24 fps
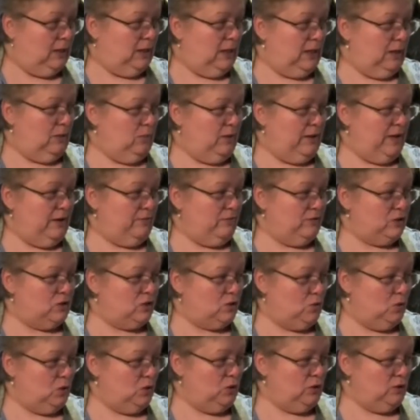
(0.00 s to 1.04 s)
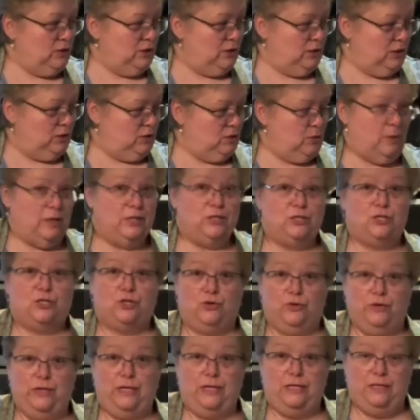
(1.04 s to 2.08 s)
And we have a squirrel stuck to our
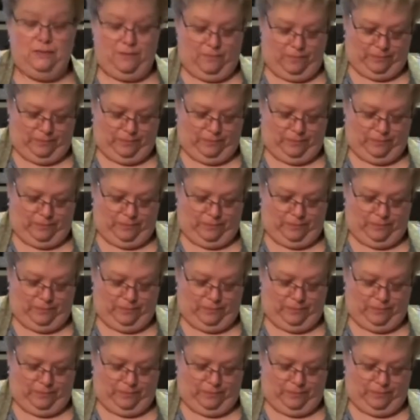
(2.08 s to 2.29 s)
screen.